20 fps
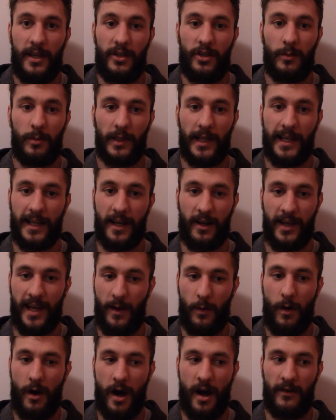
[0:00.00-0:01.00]
You'll be like,
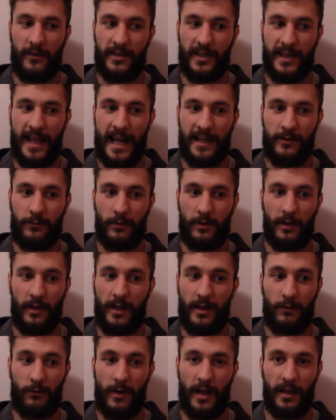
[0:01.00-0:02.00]
okay, well, obviously that's
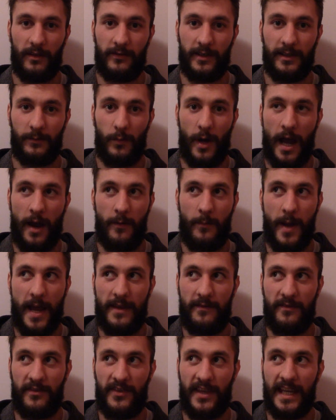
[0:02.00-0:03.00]
irrelevant. Why am I
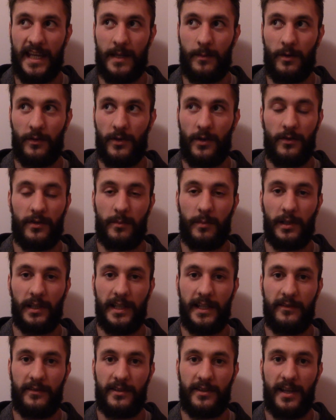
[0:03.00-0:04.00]
even thinking about those
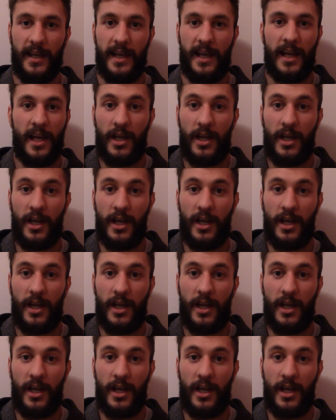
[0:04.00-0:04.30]
beliefs?